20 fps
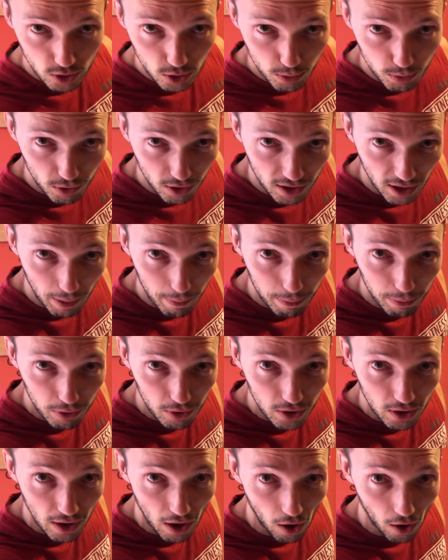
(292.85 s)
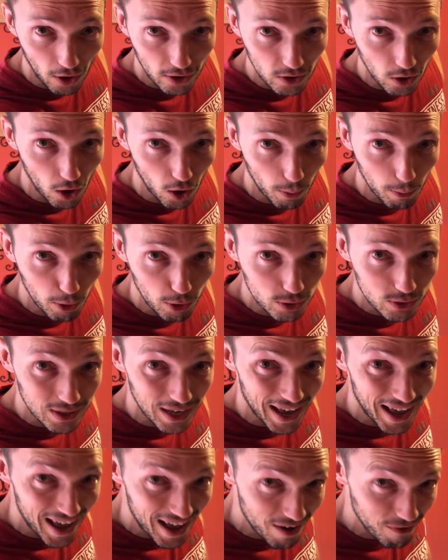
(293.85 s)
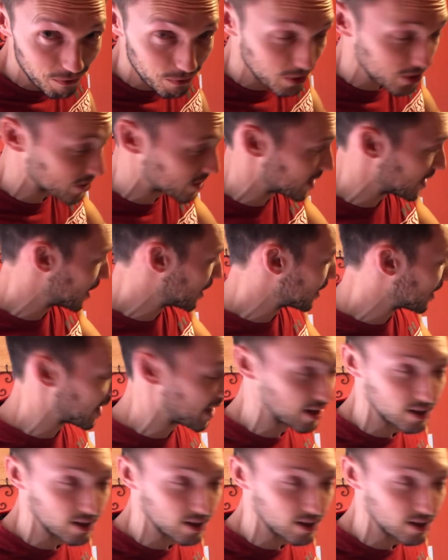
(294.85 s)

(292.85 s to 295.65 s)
Turmeric I put on almost everything.